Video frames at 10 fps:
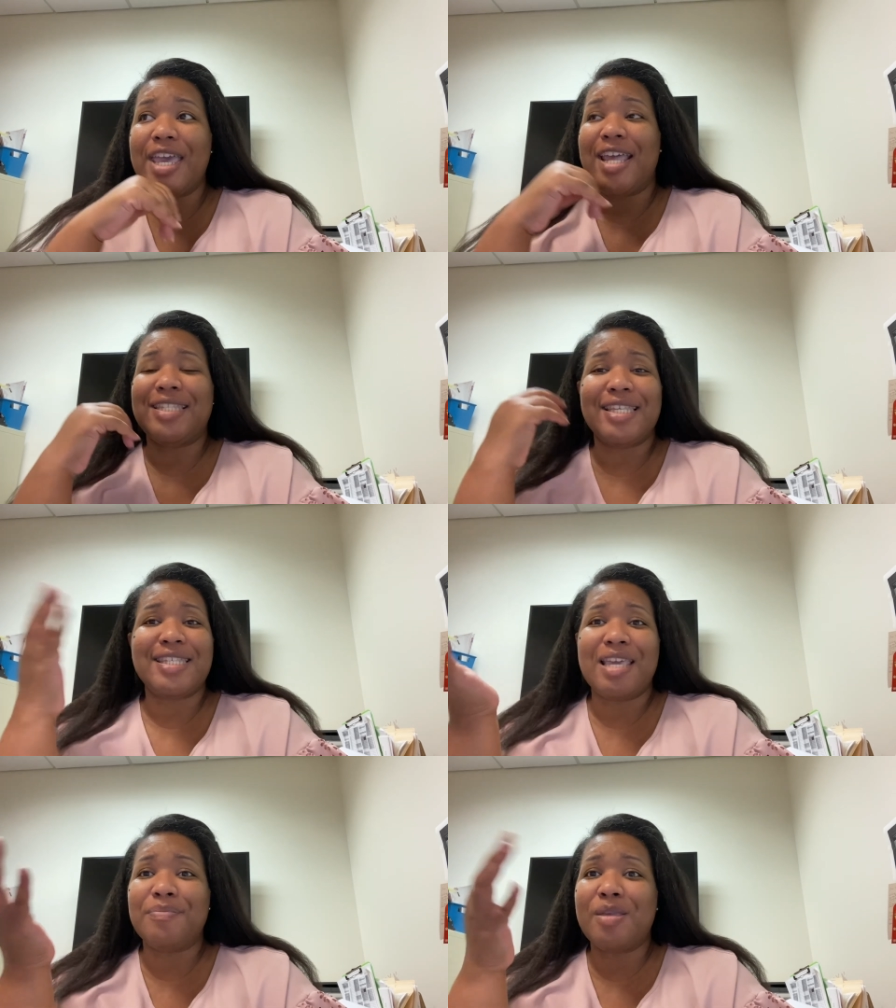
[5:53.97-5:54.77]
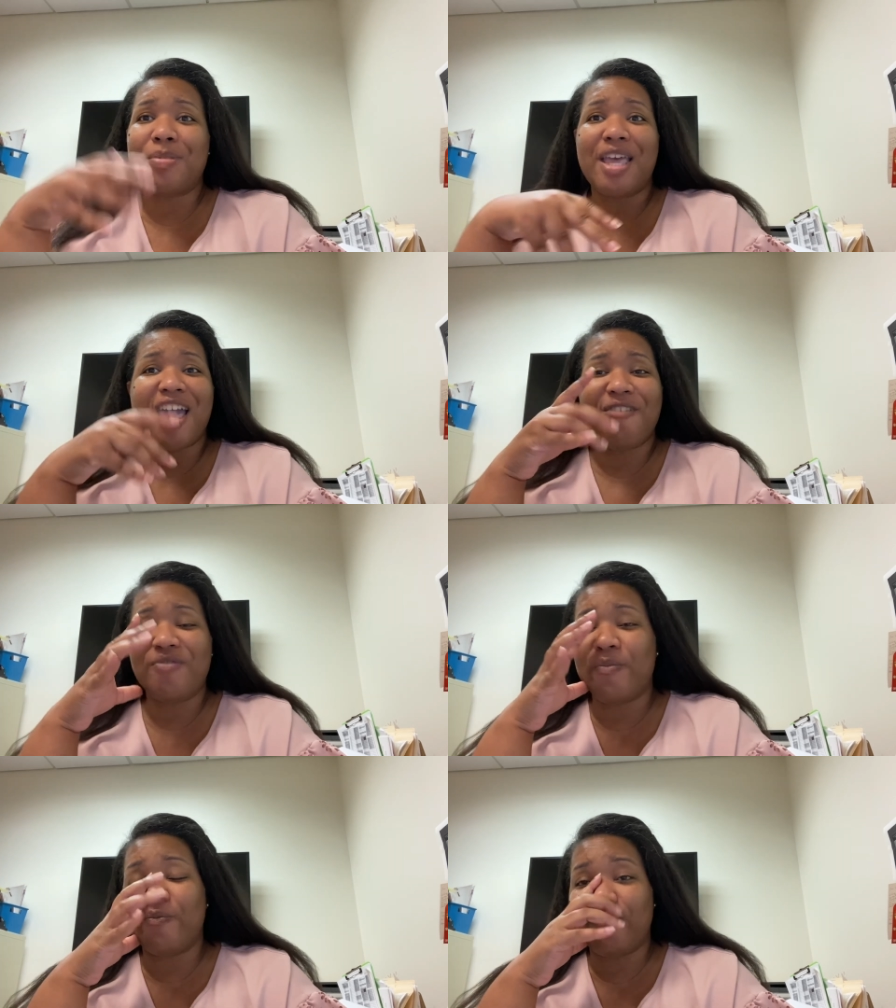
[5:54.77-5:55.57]
It's the same tips I have
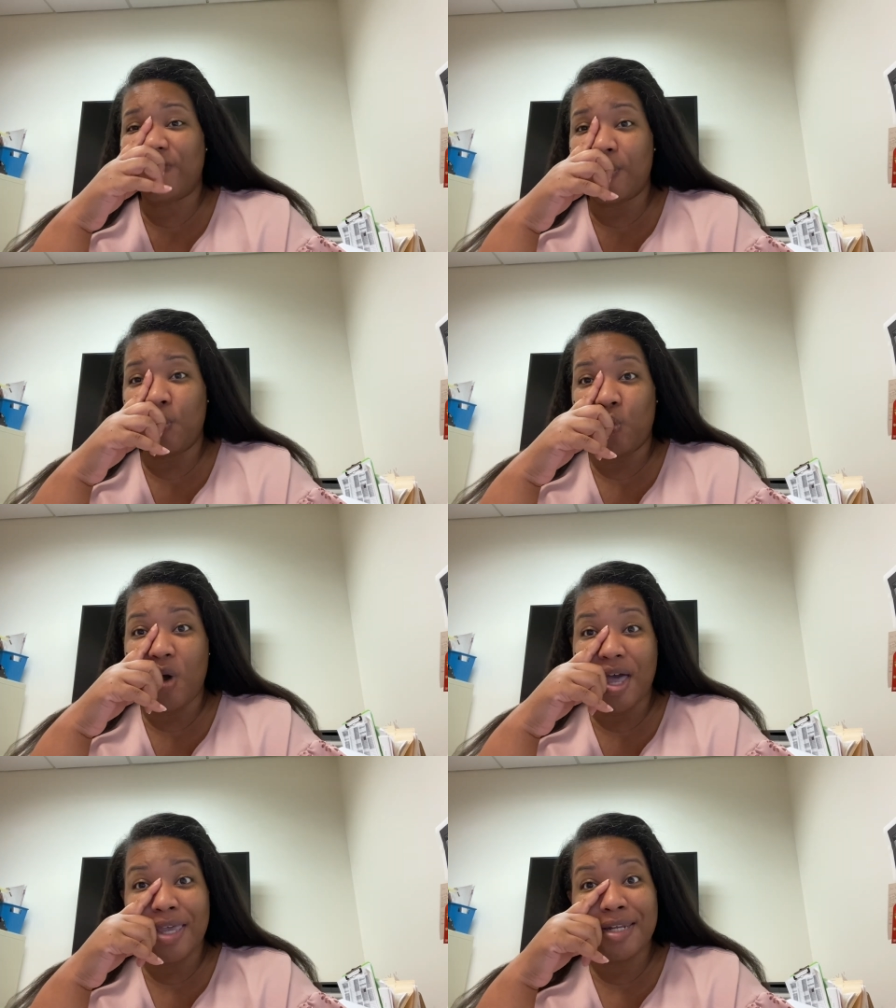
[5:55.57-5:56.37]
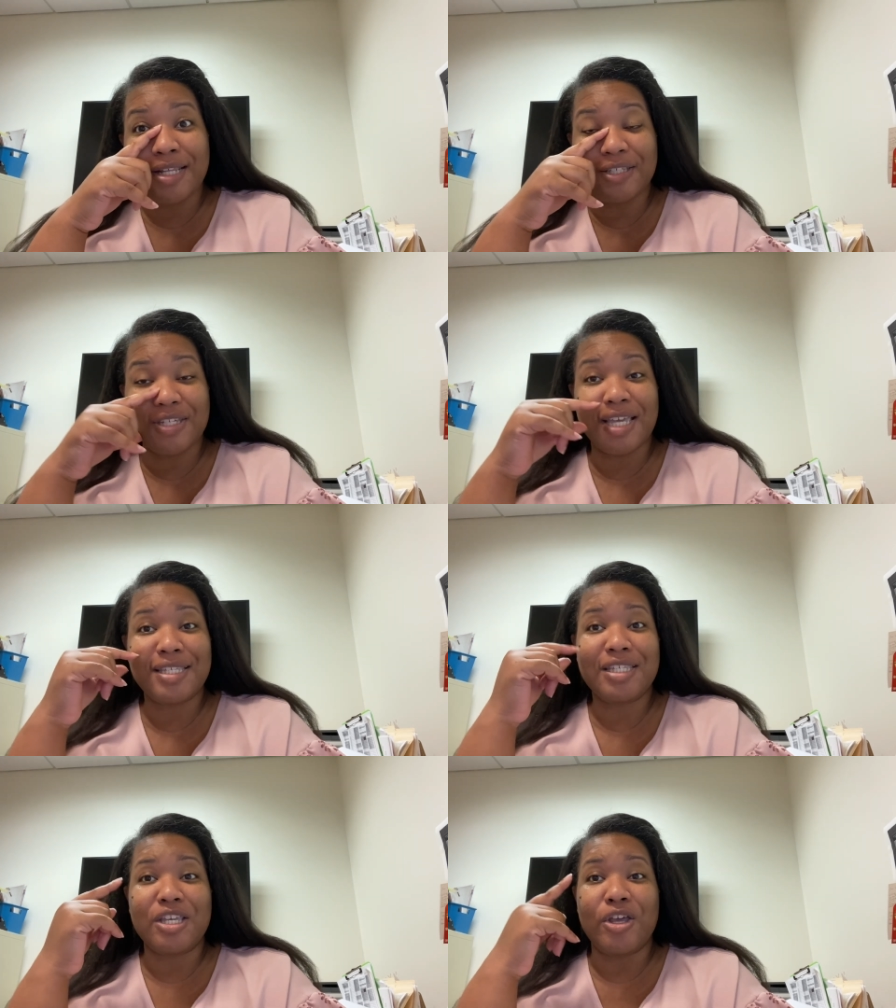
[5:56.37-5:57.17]
from one,
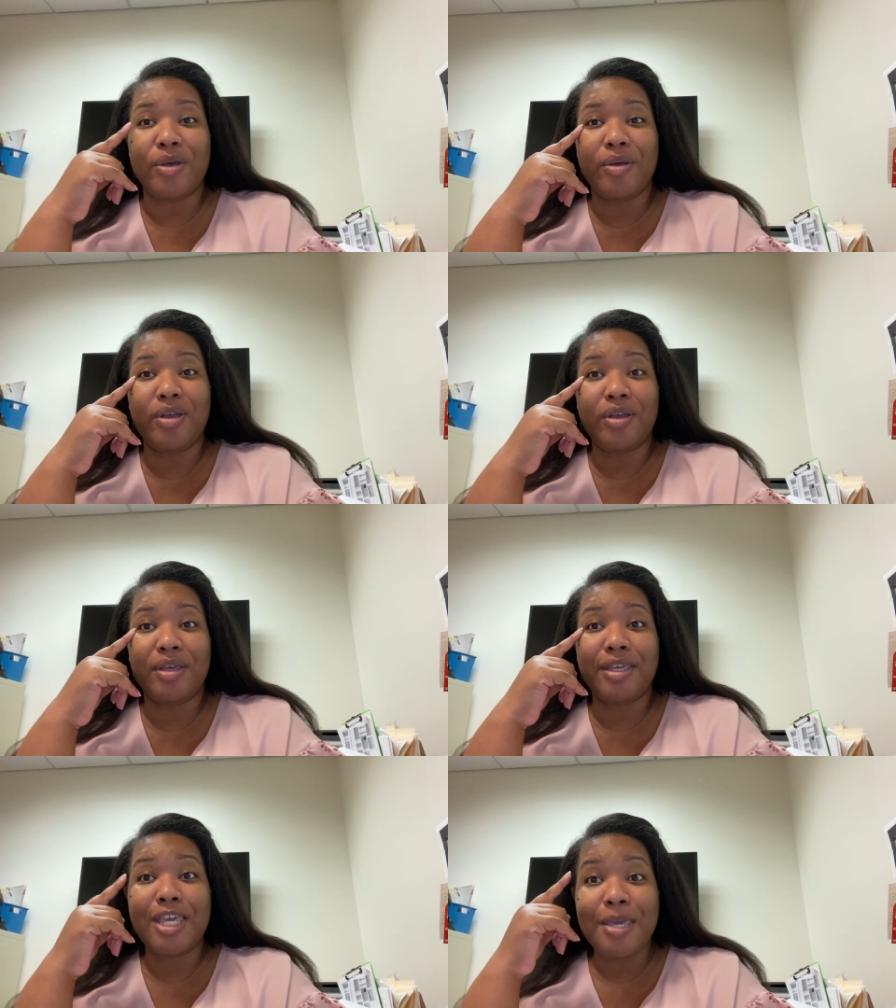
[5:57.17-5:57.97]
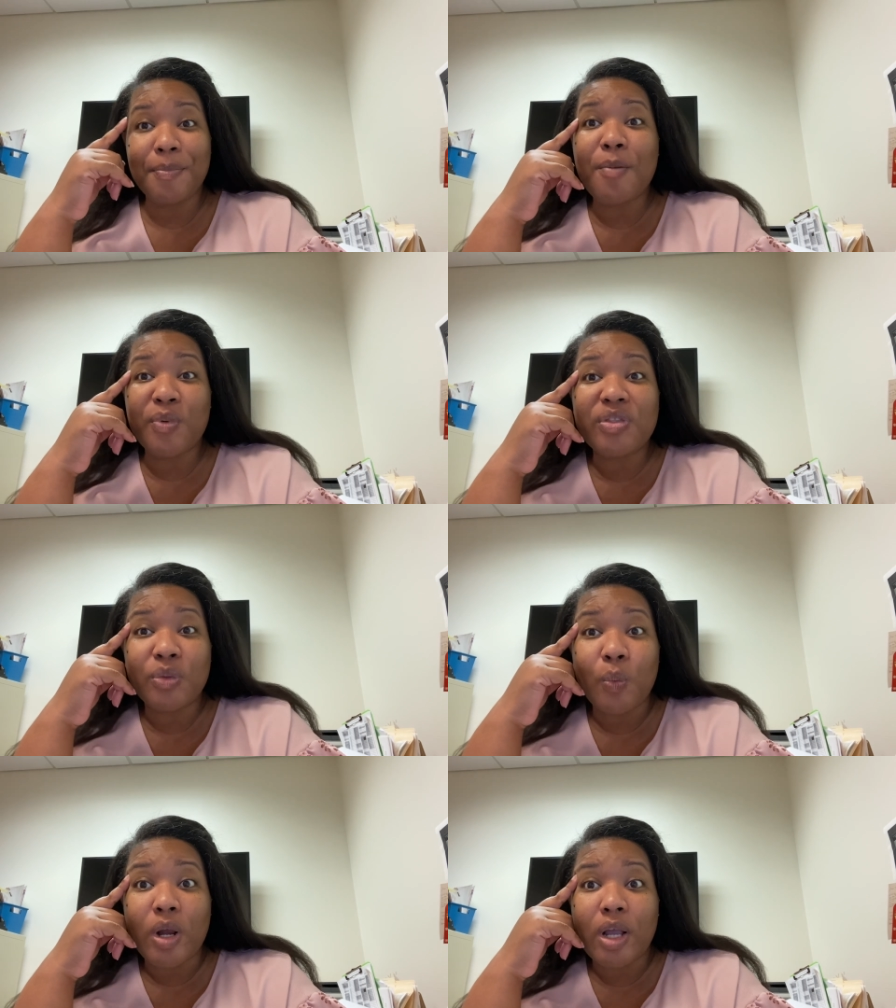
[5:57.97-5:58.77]
just keep up with the
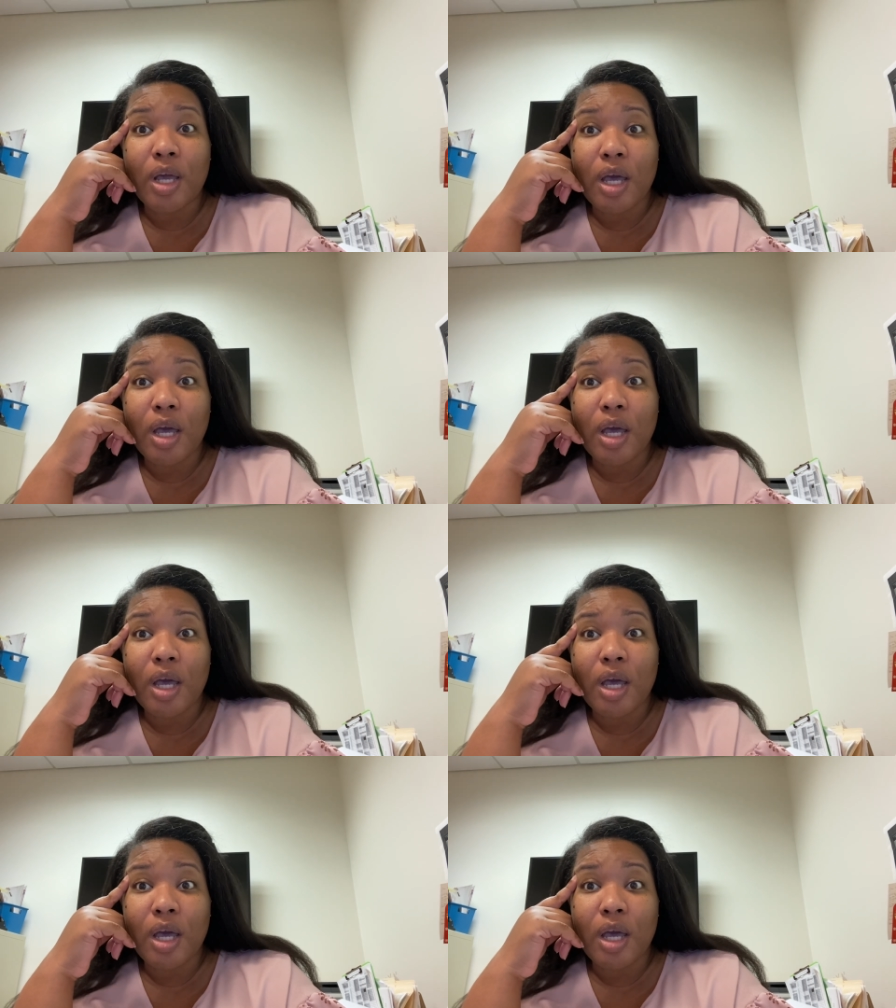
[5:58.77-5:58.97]
work.